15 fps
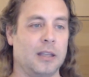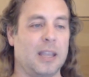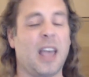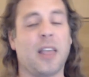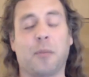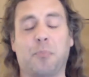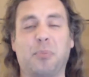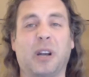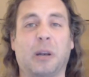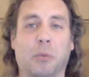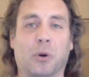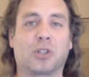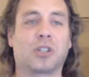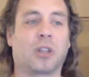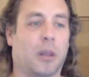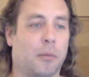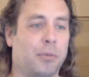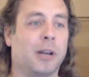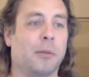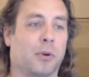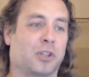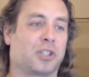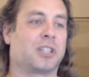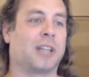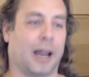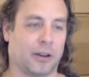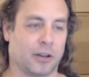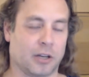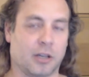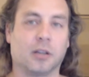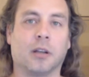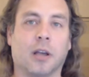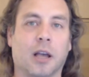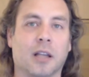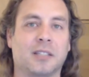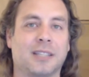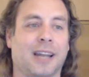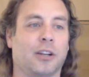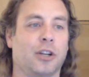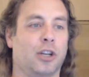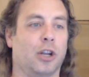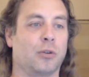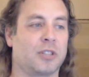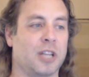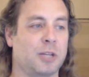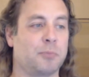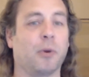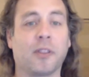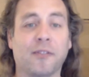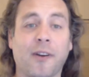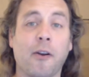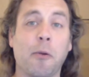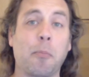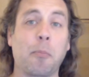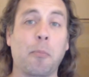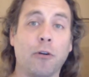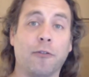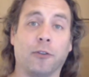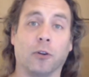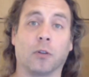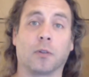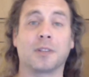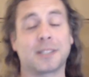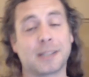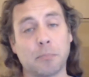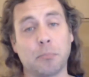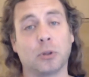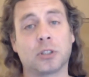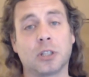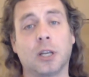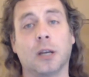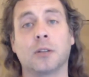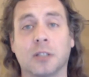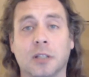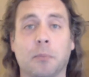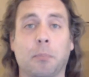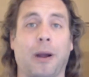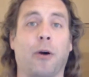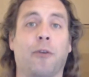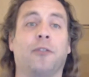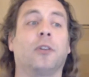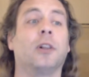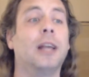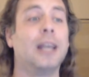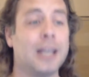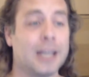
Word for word: yeah, they're pretty much pretty much standard uh, standard usage, but they're very powerful. They're simple to use and they're powerful.